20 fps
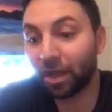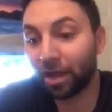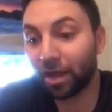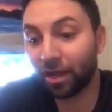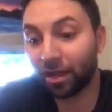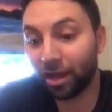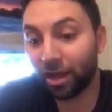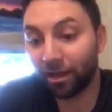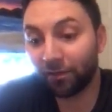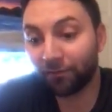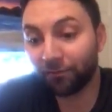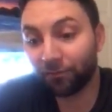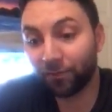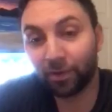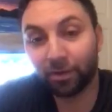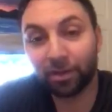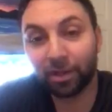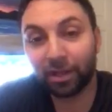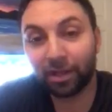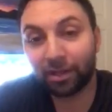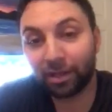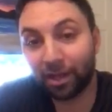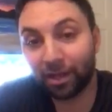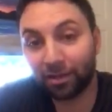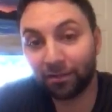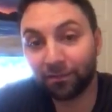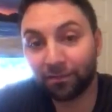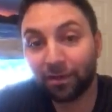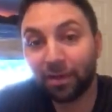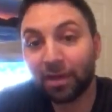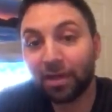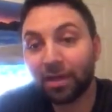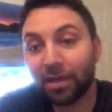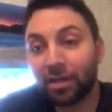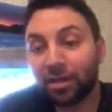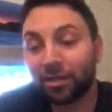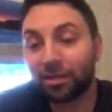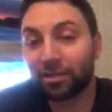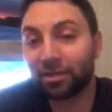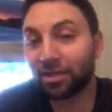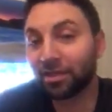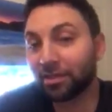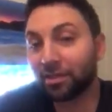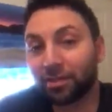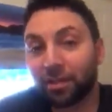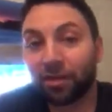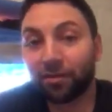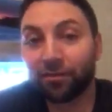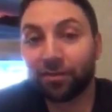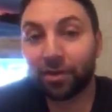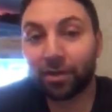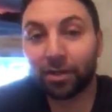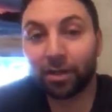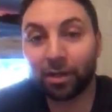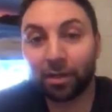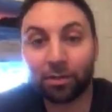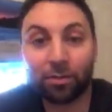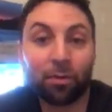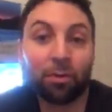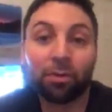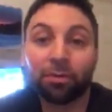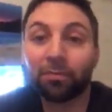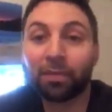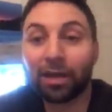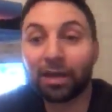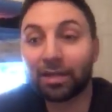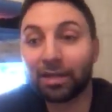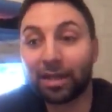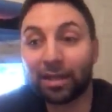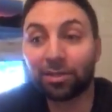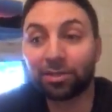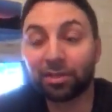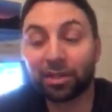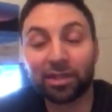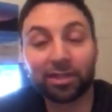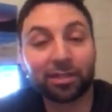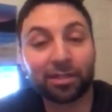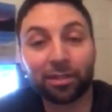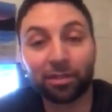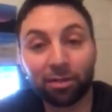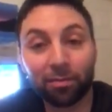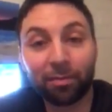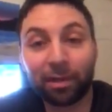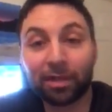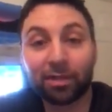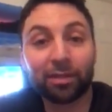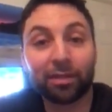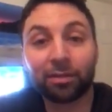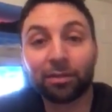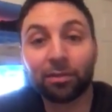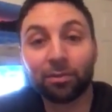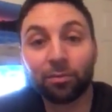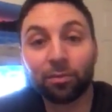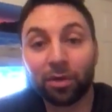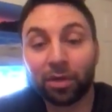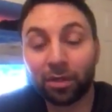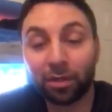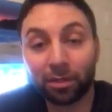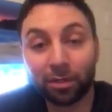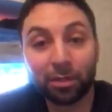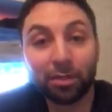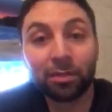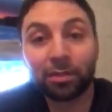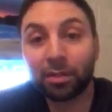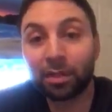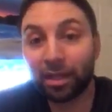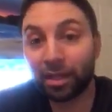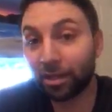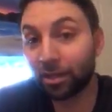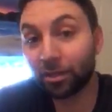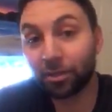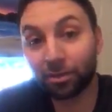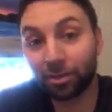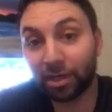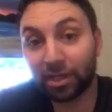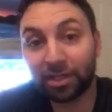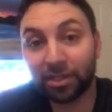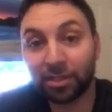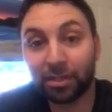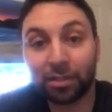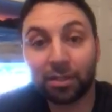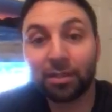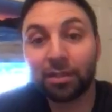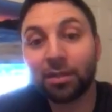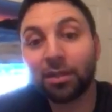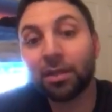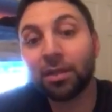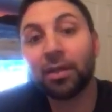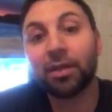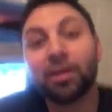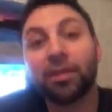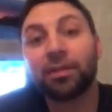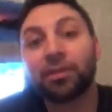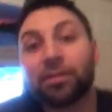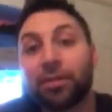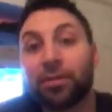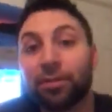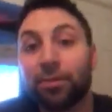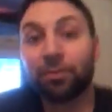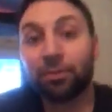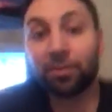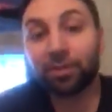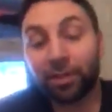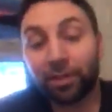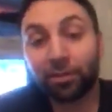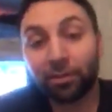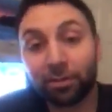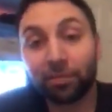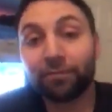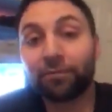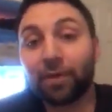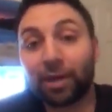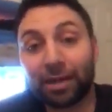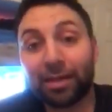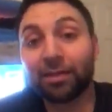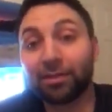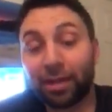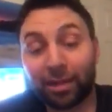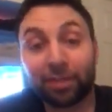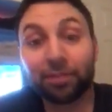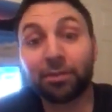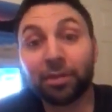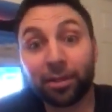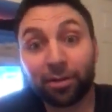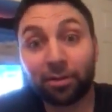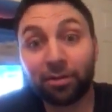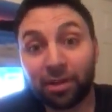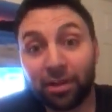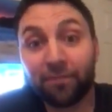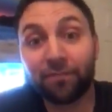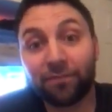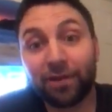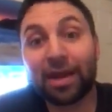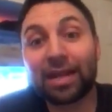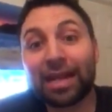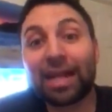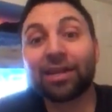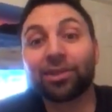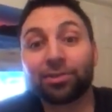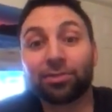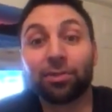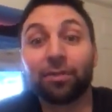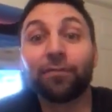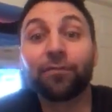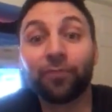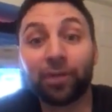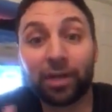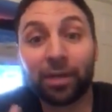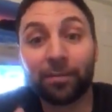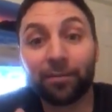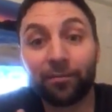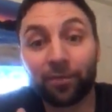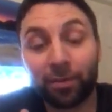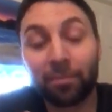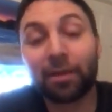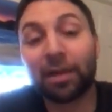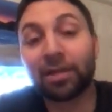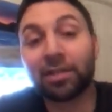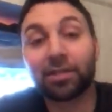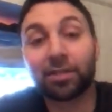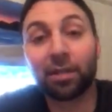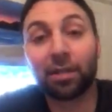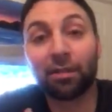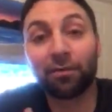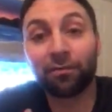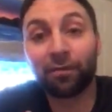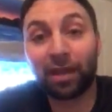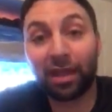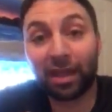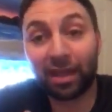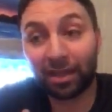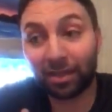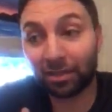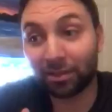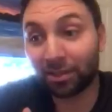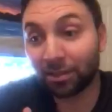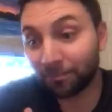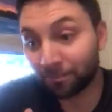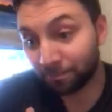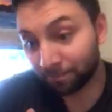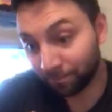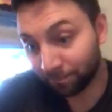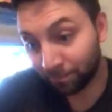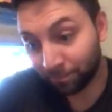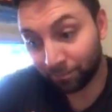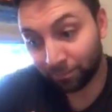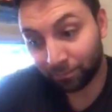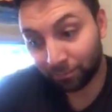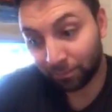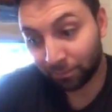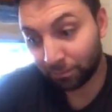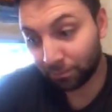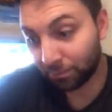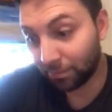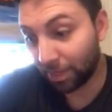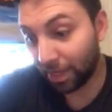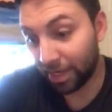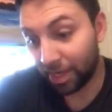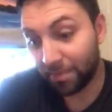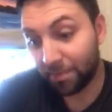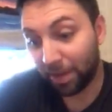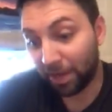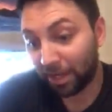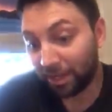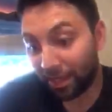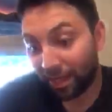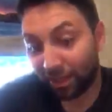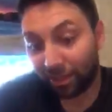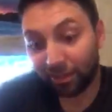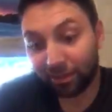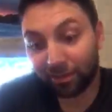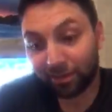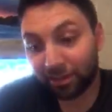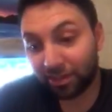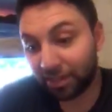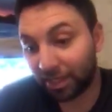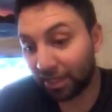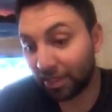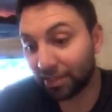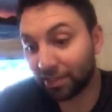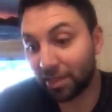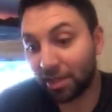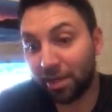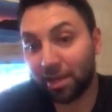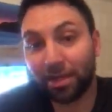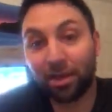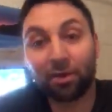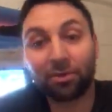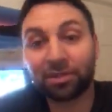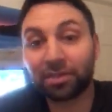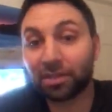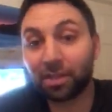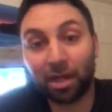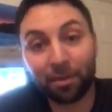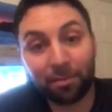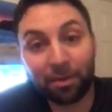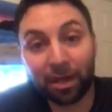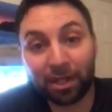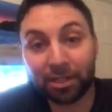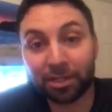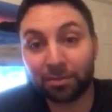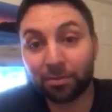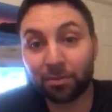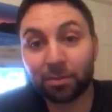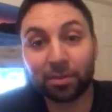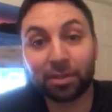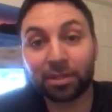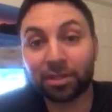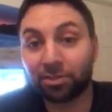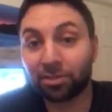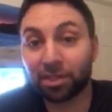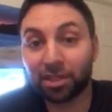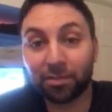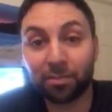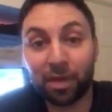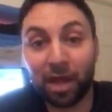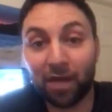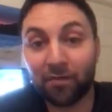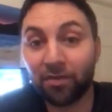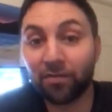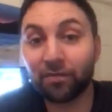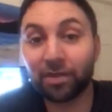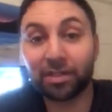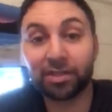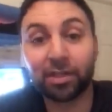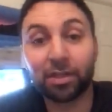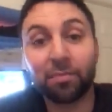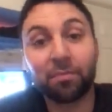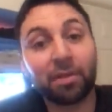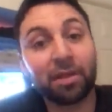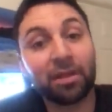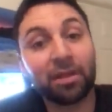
I, I feel like I've discovered a gold mine that just little by little will increase to little, like literally financial freedom for myself and anybody that says no, it's not possible because trust me, I've invested in